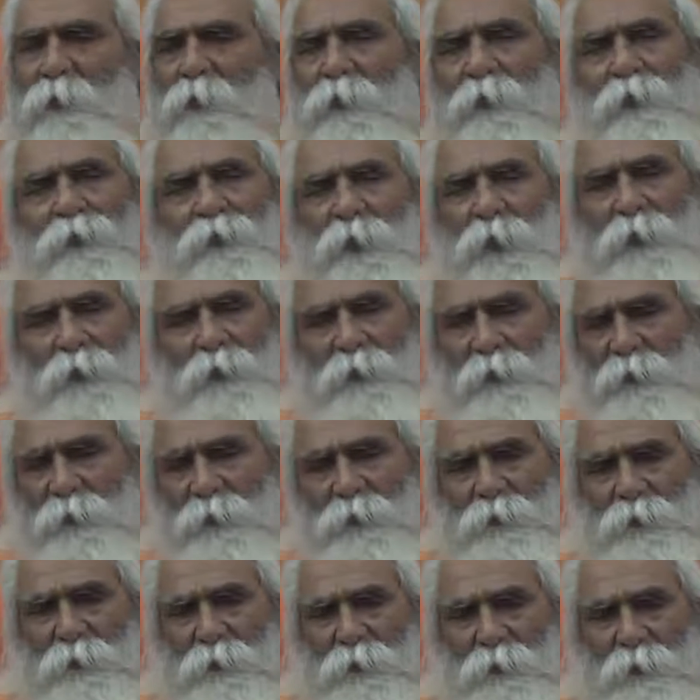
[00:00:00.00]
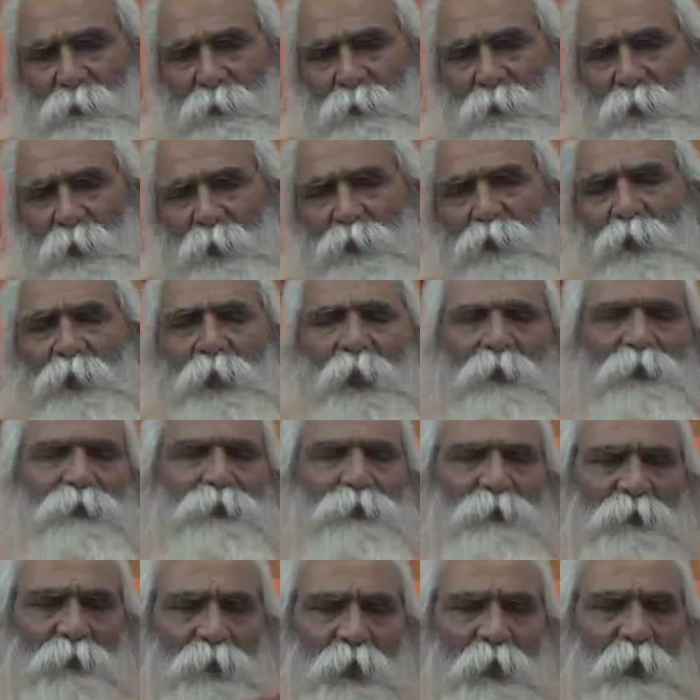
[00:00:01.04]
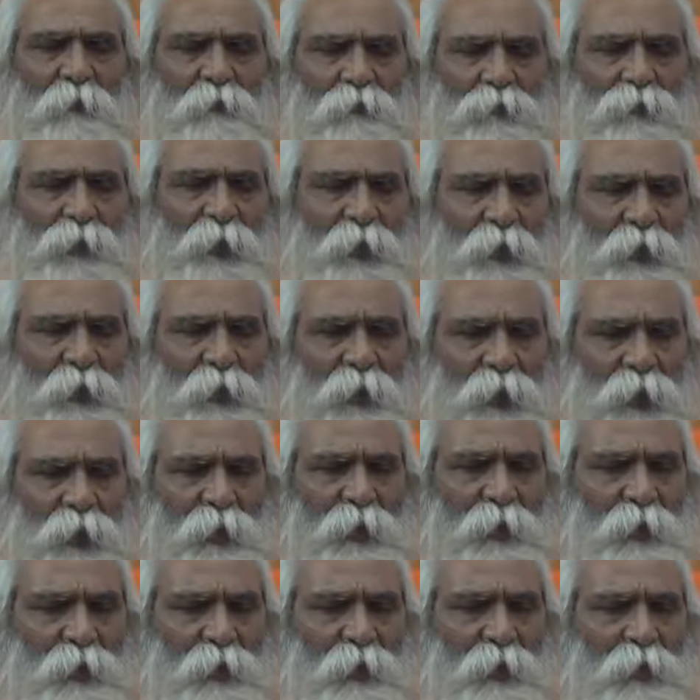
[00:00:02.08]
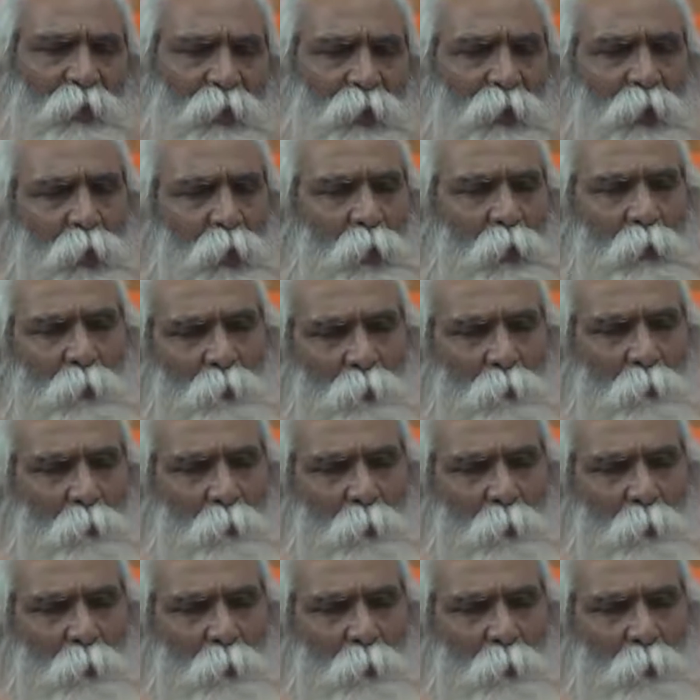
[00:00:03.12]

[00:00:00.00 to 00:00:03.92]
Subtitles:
present. So the same thing in your